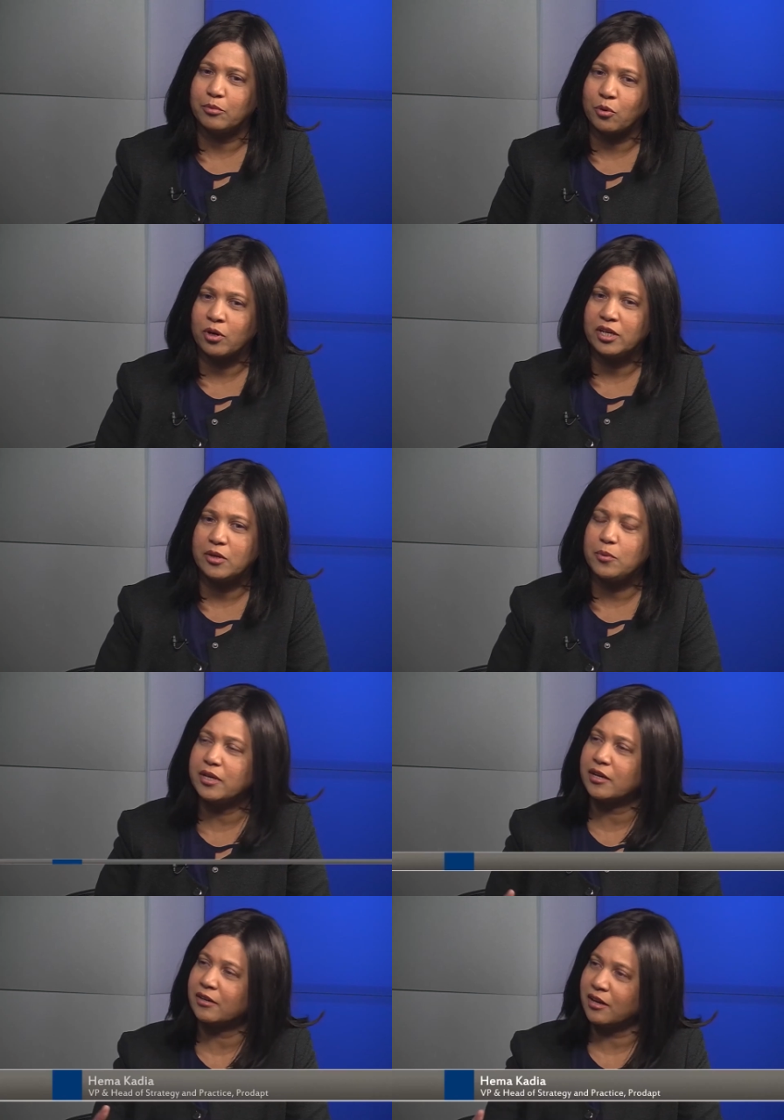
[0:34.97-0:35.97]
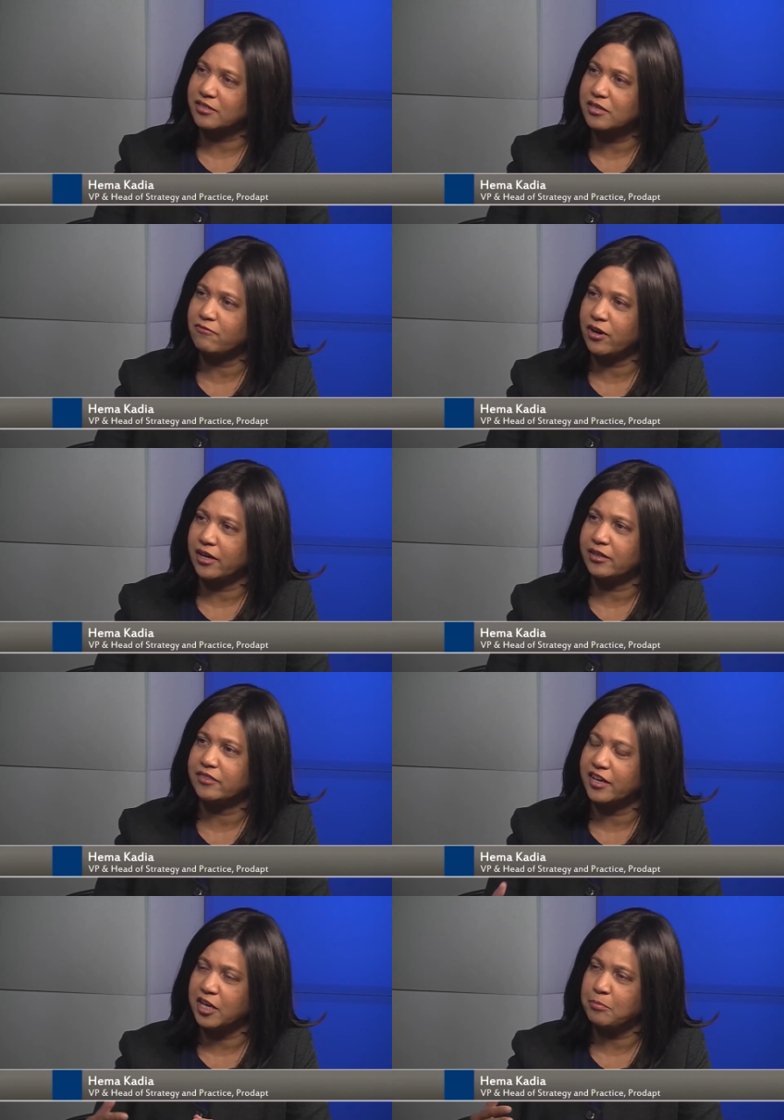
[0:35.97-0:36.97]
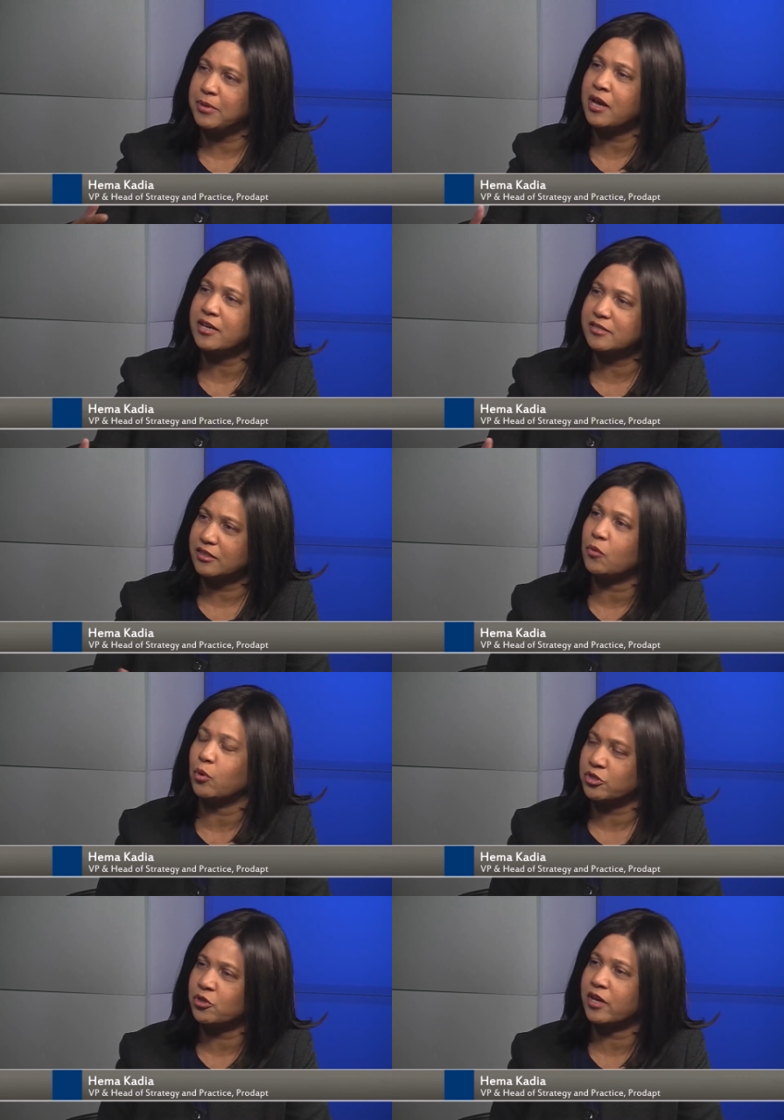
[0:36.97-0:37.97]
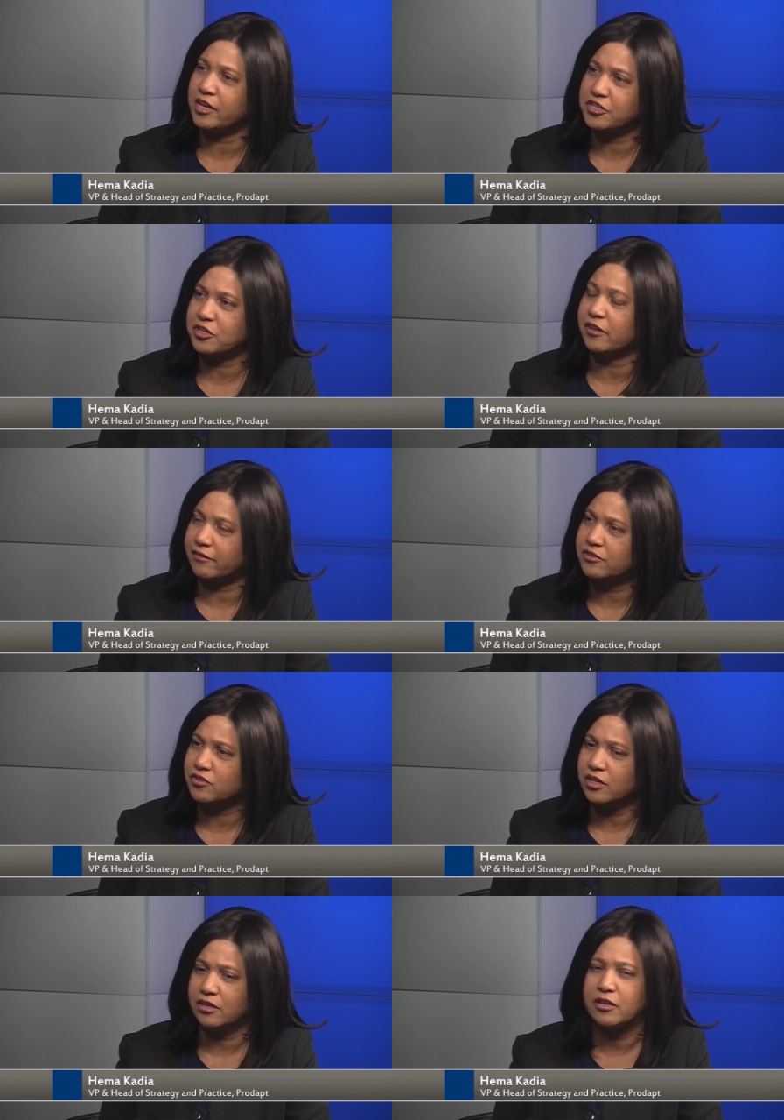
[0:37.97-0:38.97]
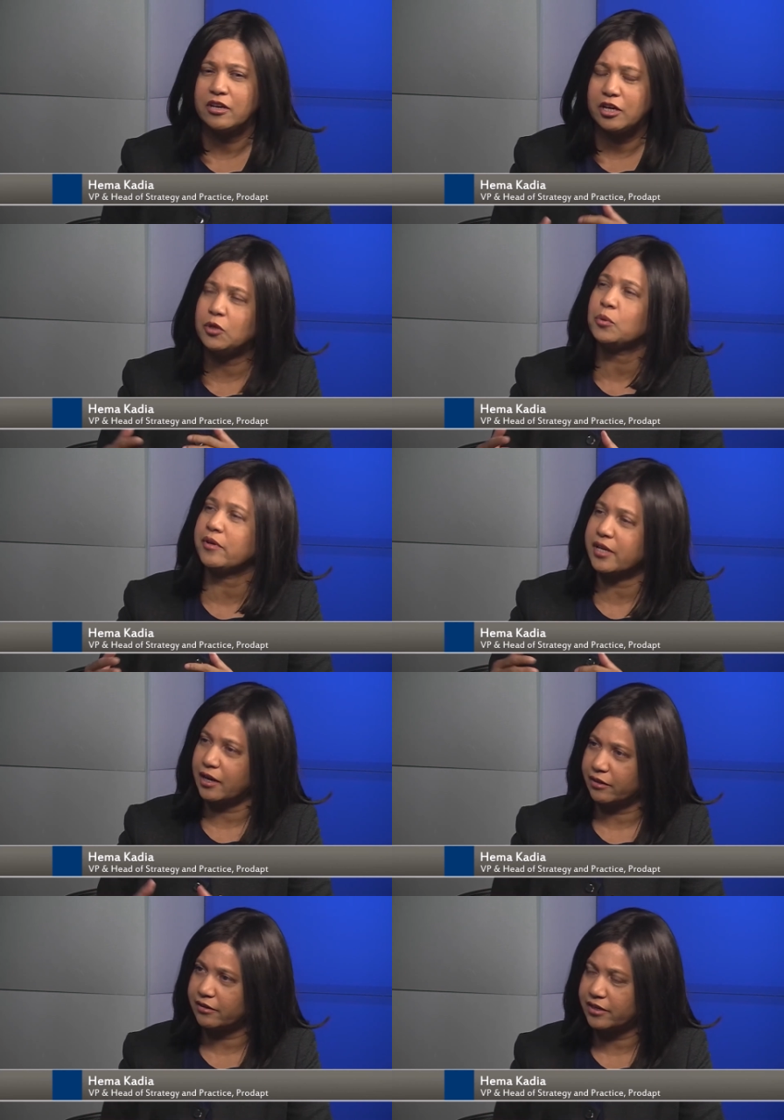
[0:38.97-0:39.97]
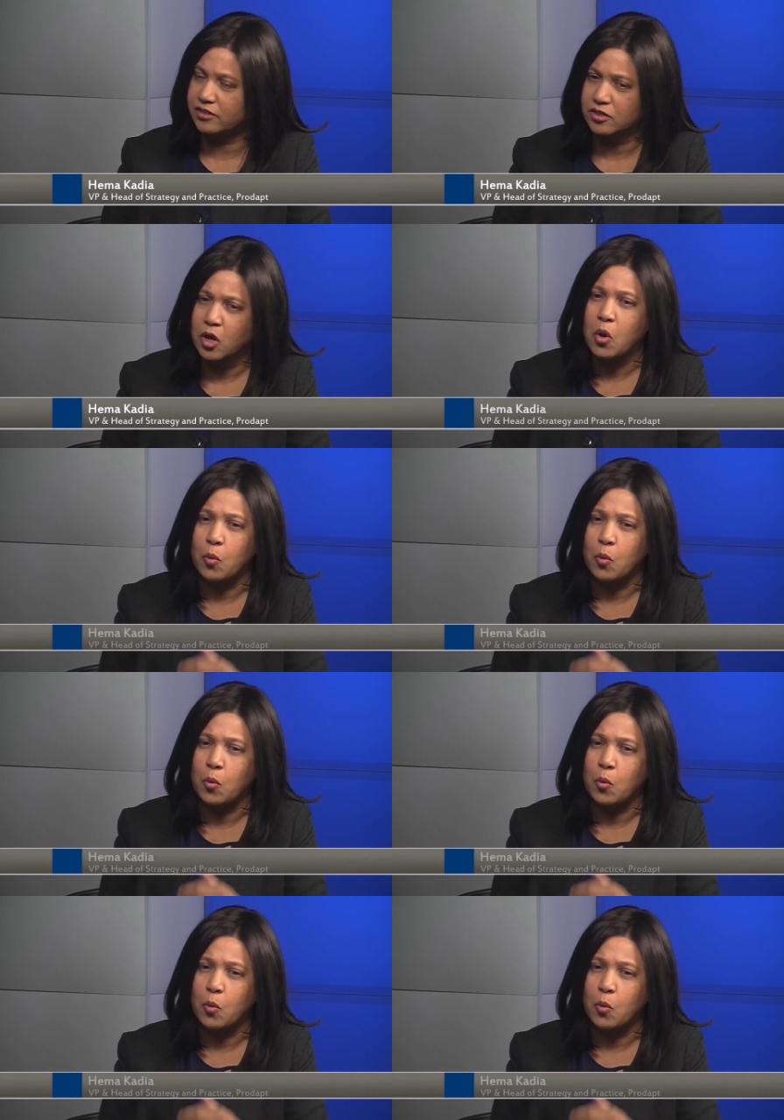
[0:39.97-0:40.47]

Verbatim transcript: broadly we can classify the A P Is in the virtualization industry into three categories.